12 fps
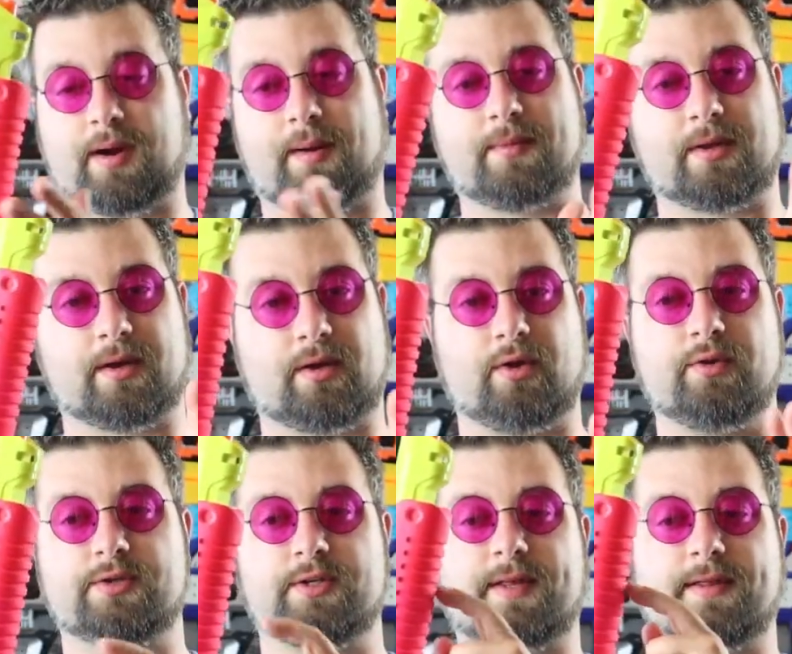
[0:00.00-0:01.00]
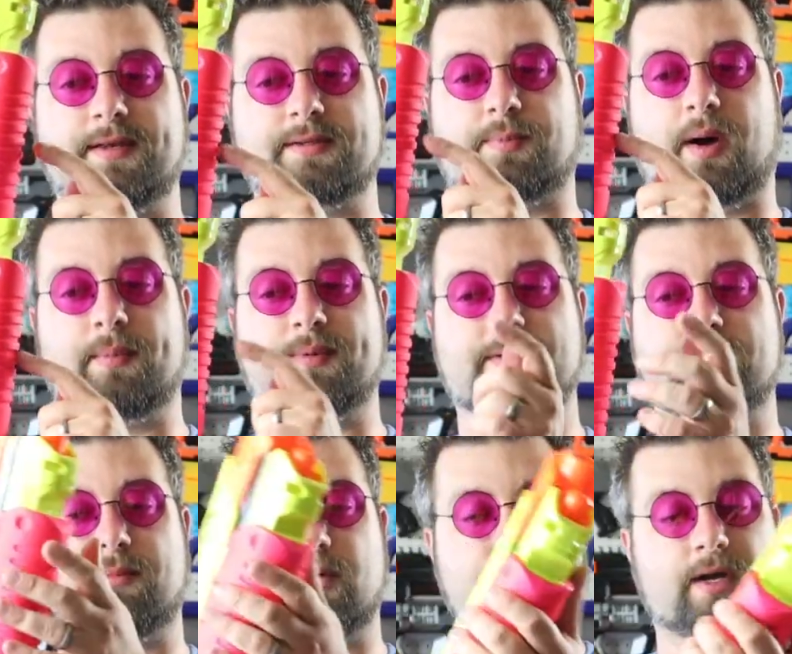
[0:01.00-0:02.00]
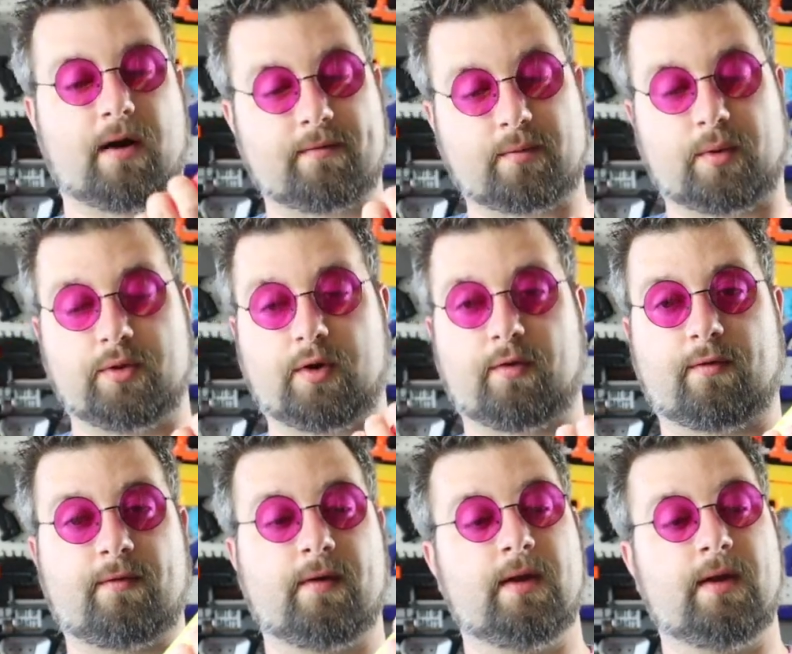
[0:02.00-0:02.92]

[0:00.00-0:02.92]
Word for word: come to the conclusion that this pump is the most comfortable Nerf